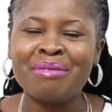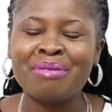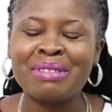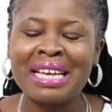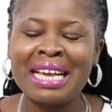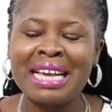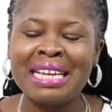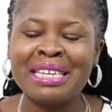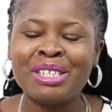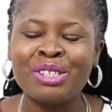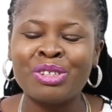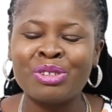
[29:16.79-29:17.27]

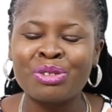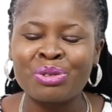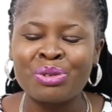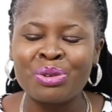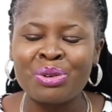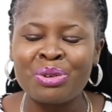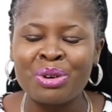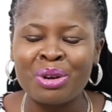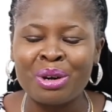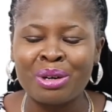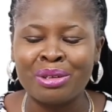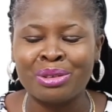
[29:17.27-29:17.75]
any
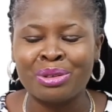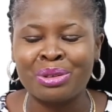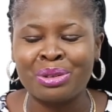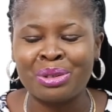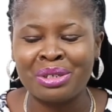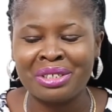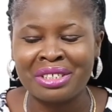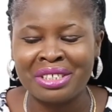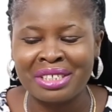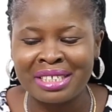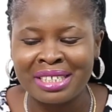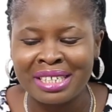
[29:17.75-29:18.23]
stone
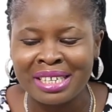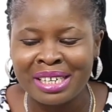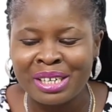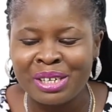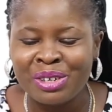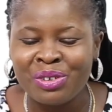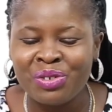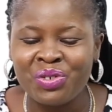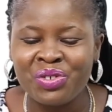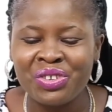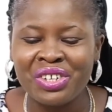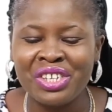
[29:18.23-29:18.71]
untouched
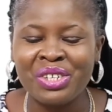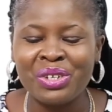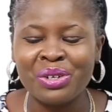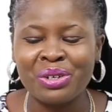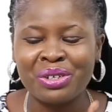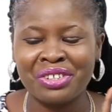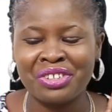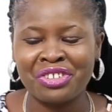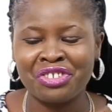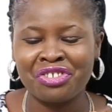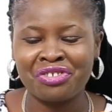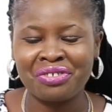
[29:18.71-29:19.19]
during
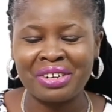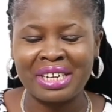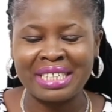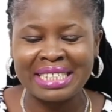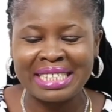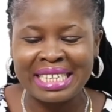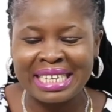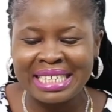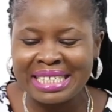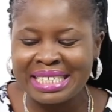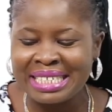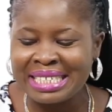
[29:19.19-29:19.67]
your
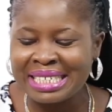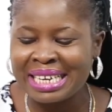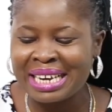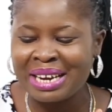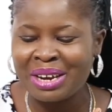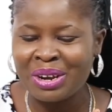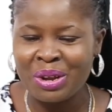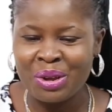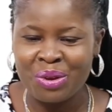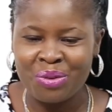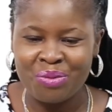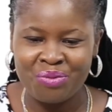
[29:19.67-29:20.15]
strategic
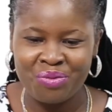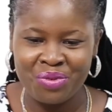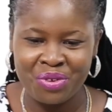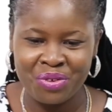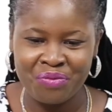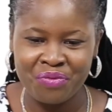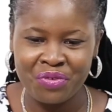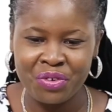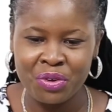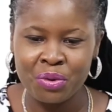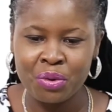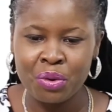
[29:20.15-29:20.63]

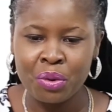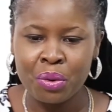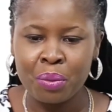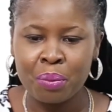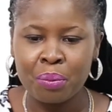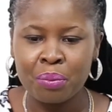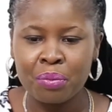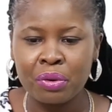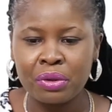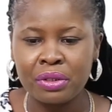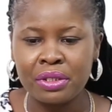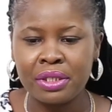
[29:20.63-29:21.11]
review
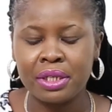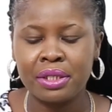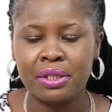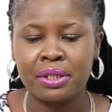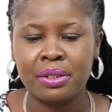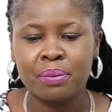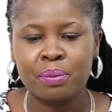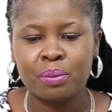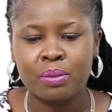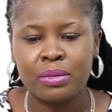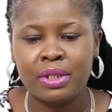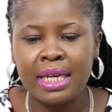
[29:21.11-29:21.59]

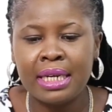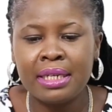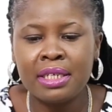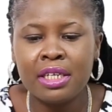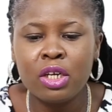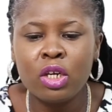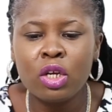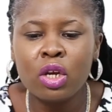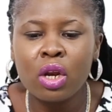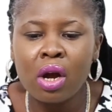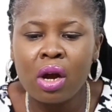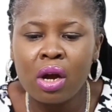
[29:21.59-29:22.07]
process. Then
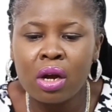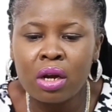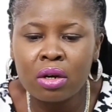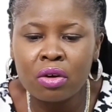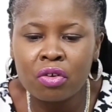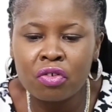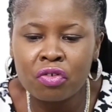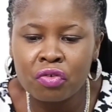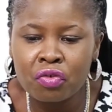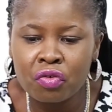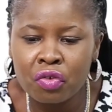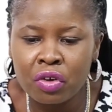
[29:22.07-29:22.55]
the
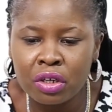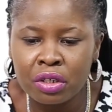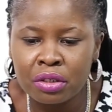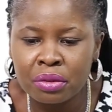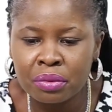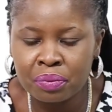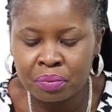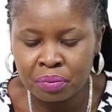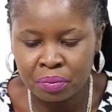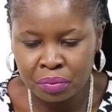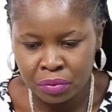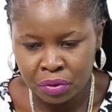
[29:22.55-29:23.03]
long
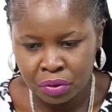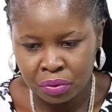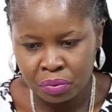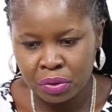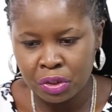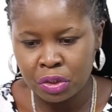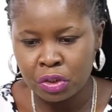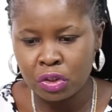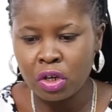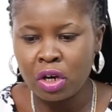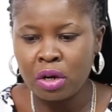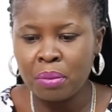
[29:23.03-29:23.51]
run
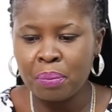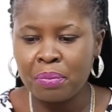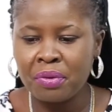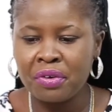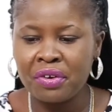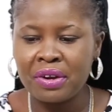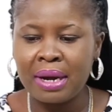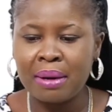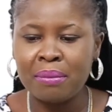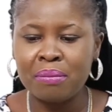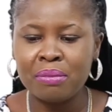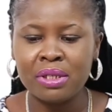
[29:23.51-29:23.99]
return
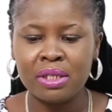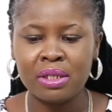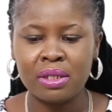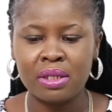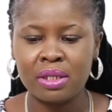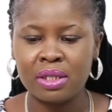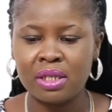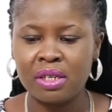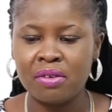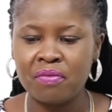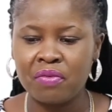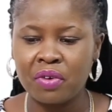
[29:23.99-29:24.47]

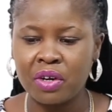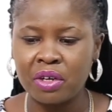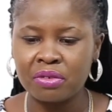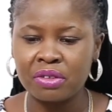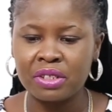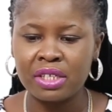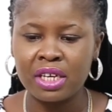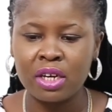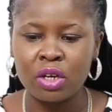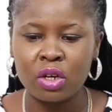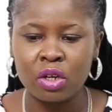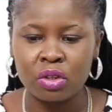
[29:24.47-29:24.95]
pyramid
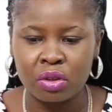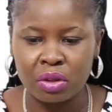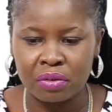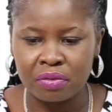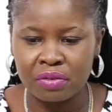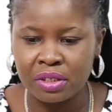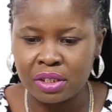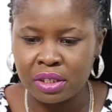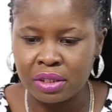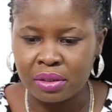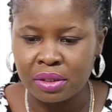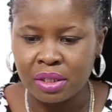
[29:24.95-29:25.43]
involves a lot of
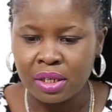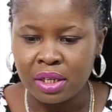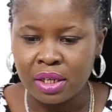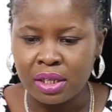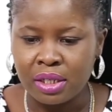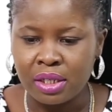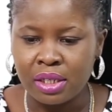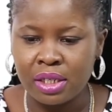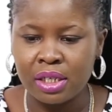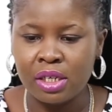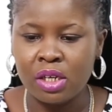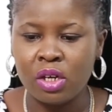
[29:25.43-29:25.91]
things.
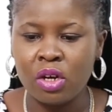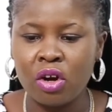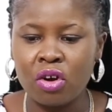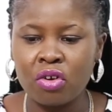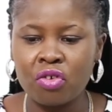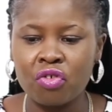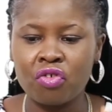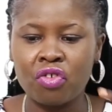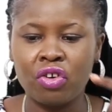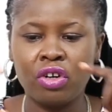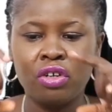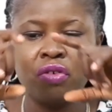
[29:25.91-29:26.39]
The
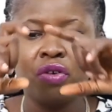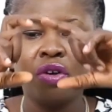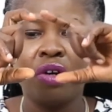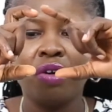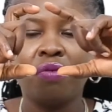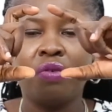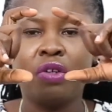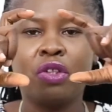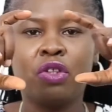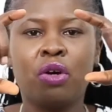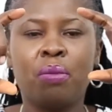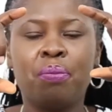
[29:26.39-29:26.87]
long run
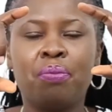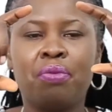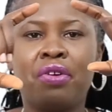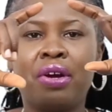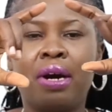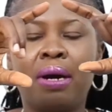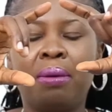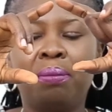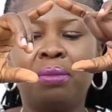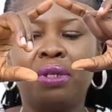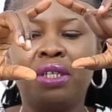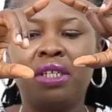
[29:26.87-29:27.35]
return
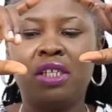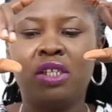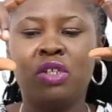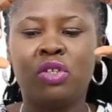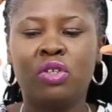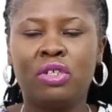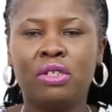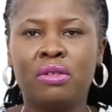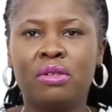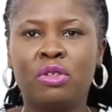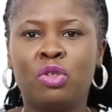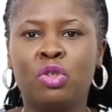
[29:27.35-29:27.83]
pyramid is
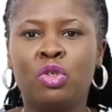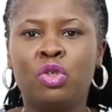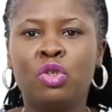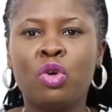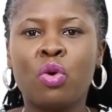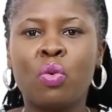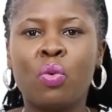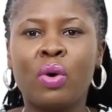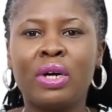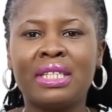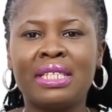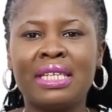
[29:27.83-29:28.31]
on the, you
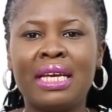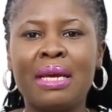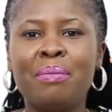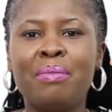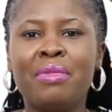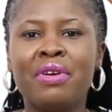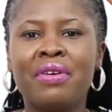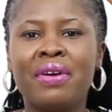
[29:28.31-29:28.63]
know what a